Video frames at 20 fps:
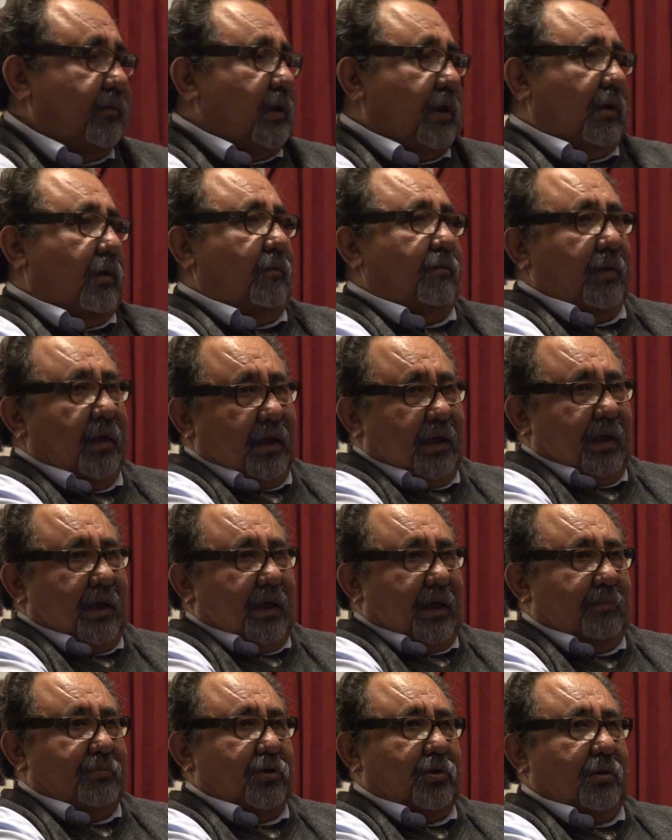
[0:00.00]
You know,
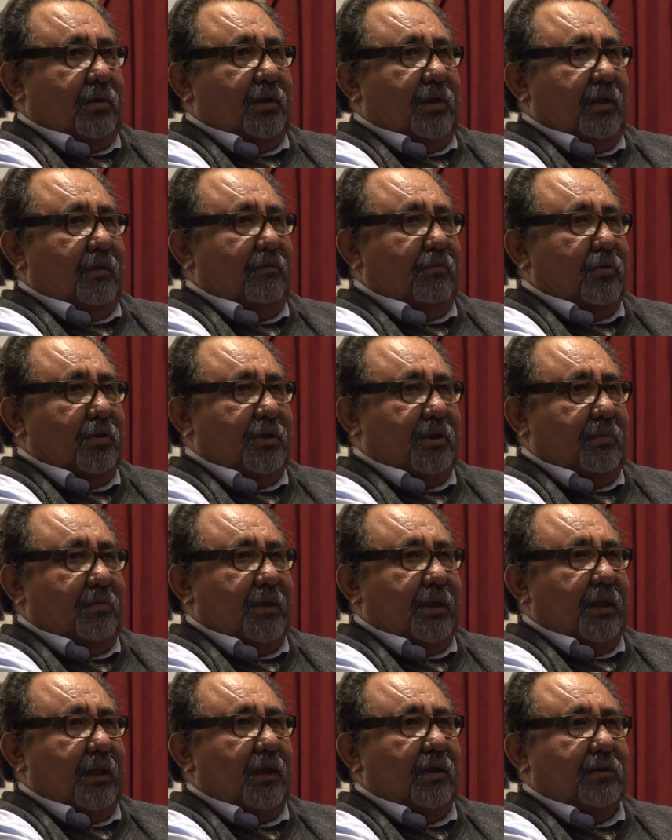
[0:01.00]
I'm sure that if it was
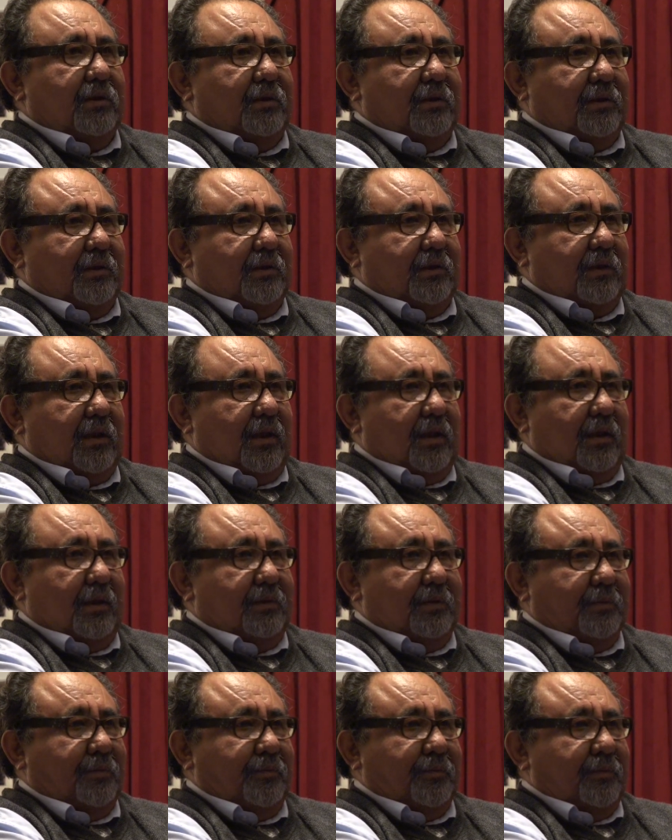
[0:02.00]
somebody else
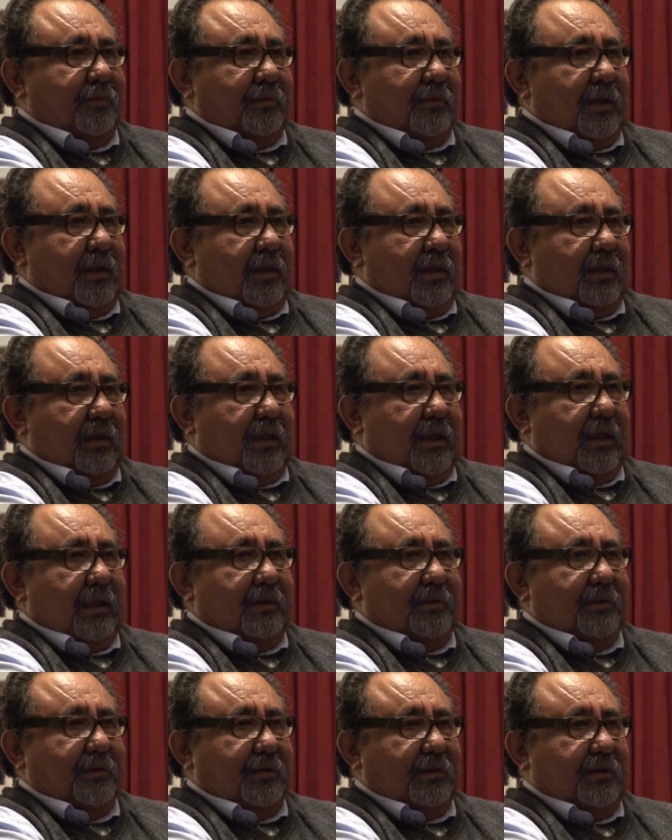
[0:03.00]

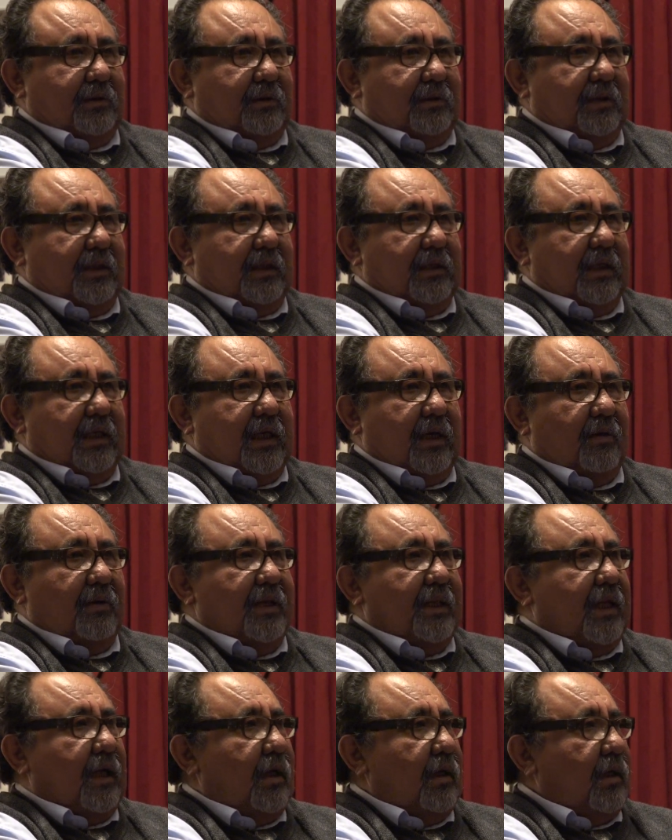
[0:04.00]
that didn't
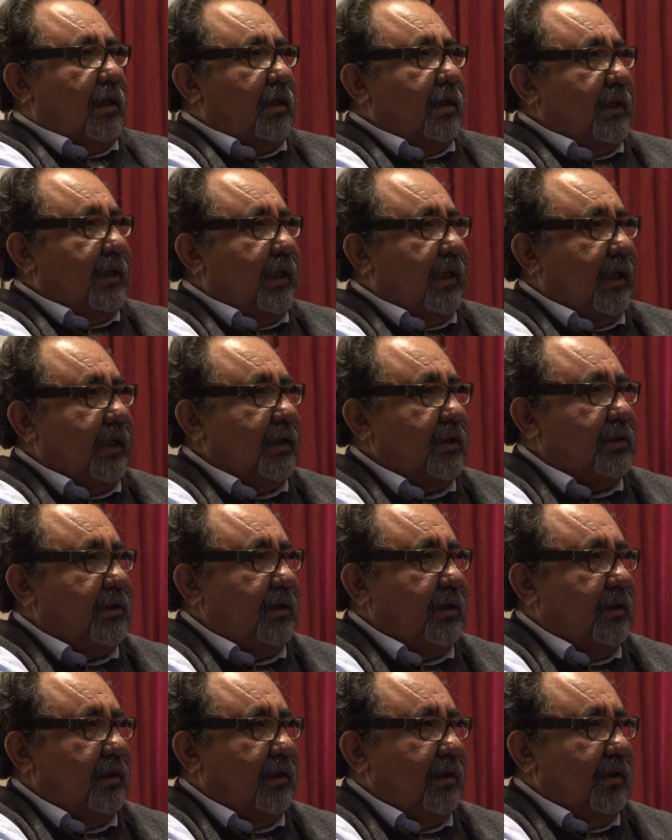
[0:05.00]
carry that ugly
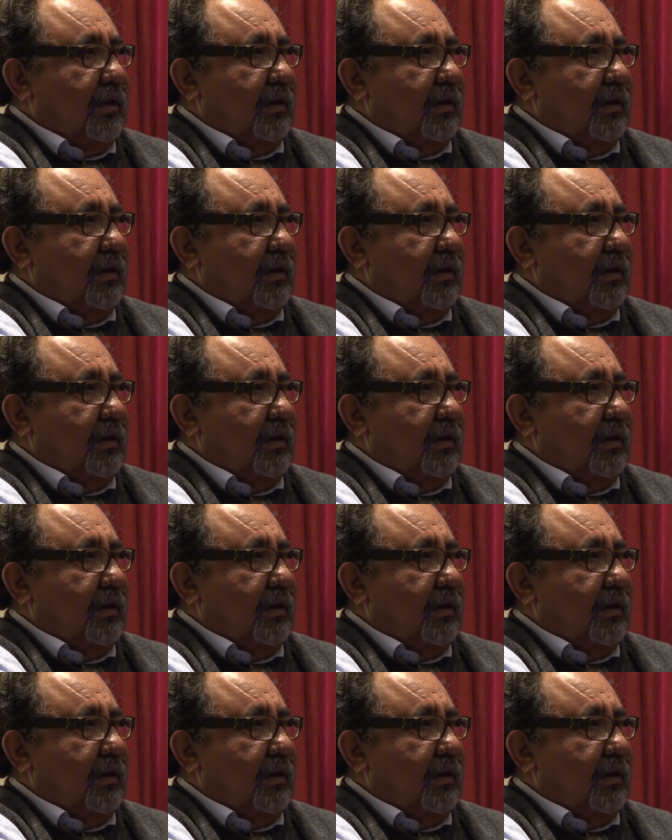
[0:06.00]
legacy,